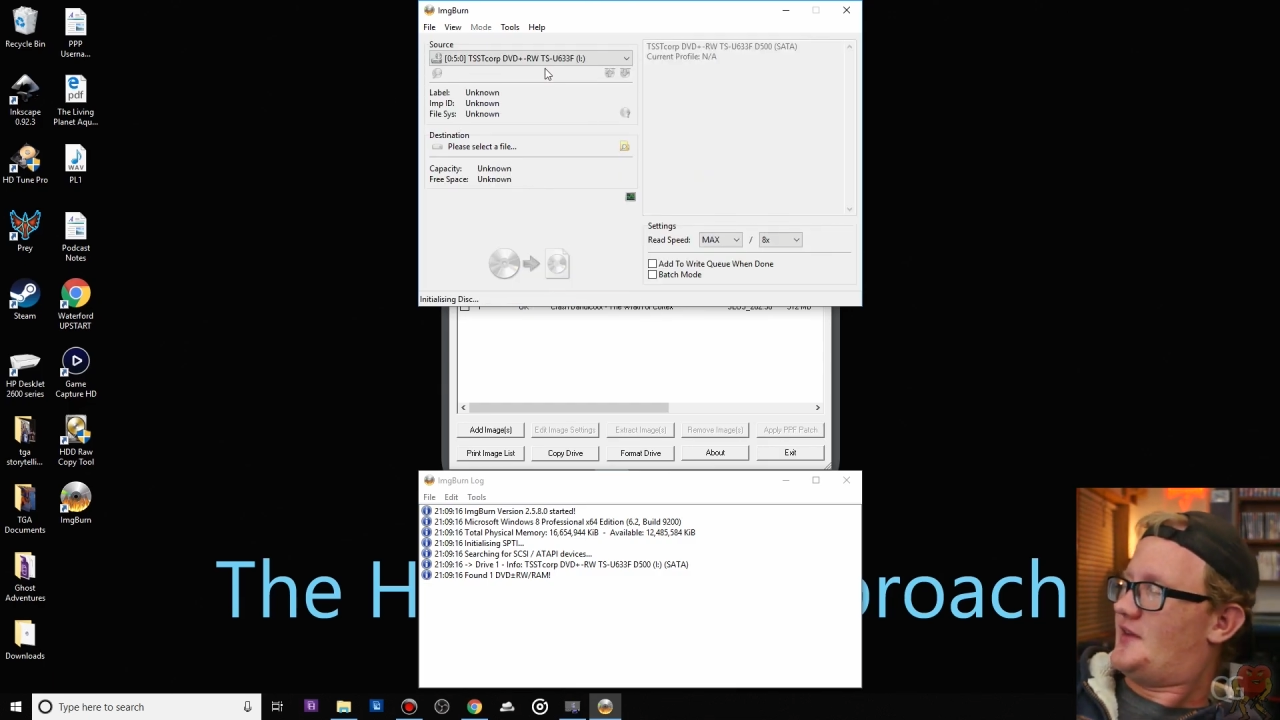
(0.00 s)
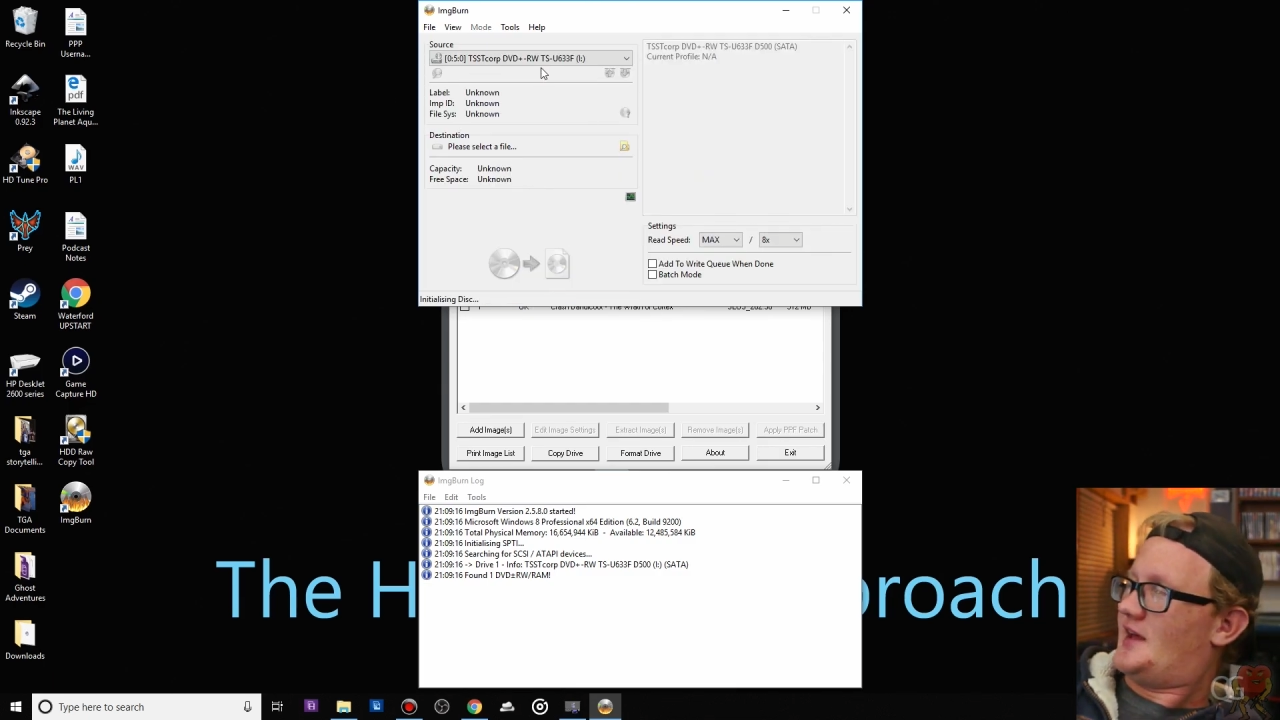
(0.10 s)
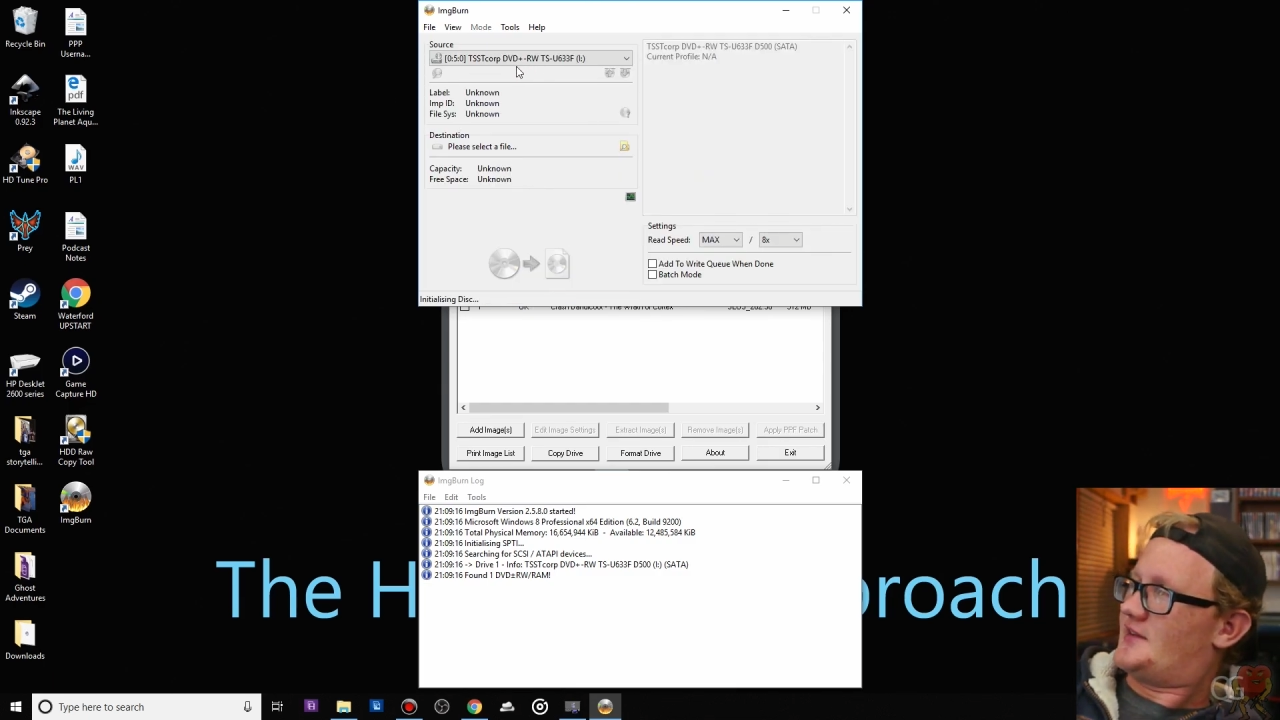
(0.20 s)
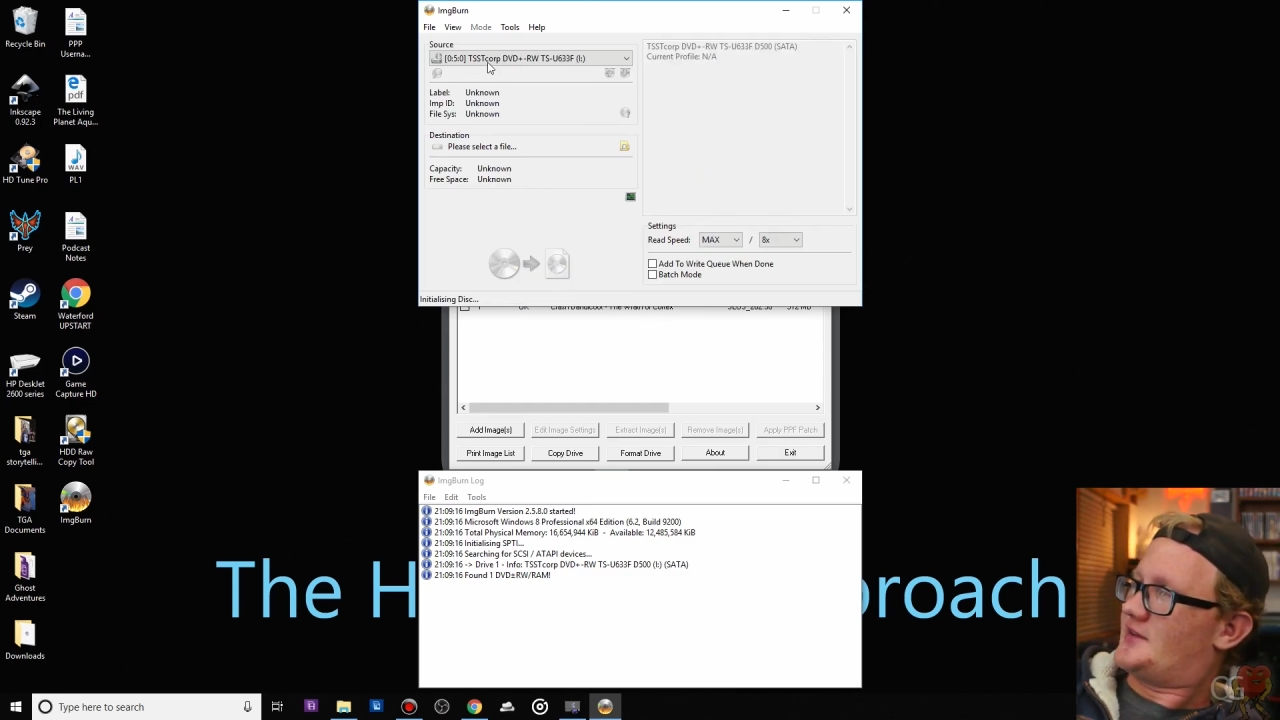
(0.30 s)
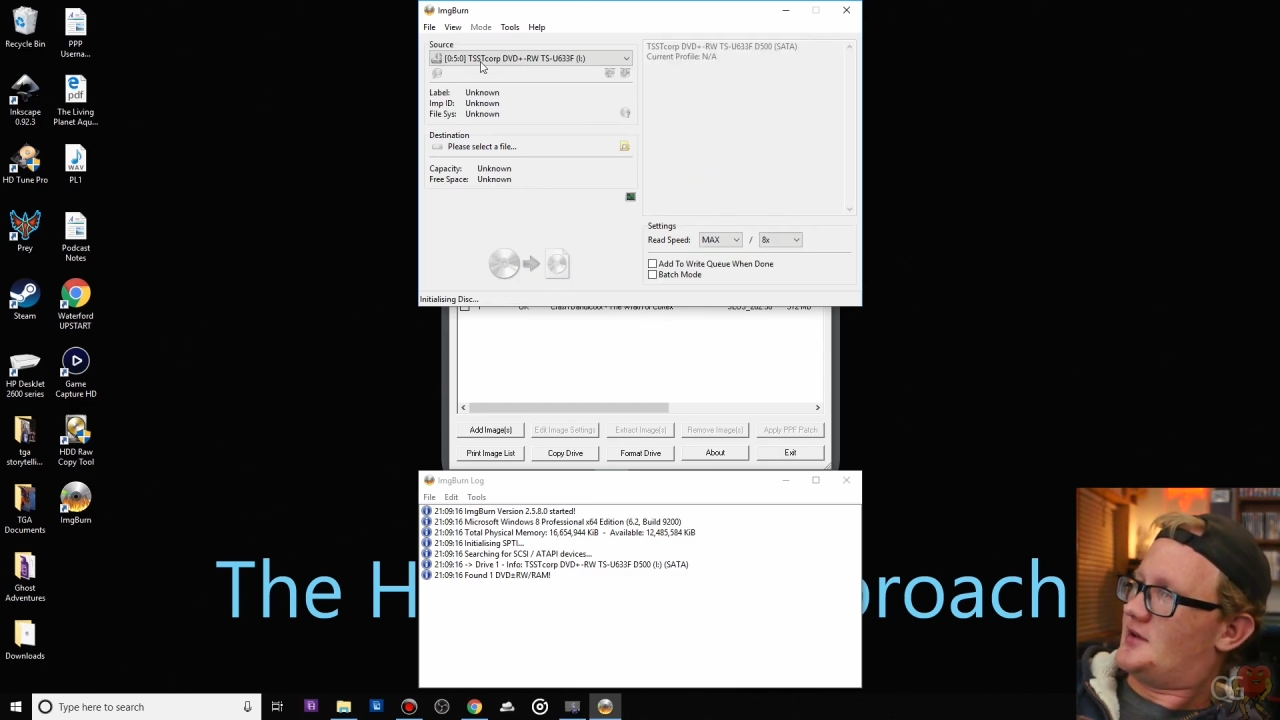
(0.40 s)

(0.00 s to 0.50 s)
That's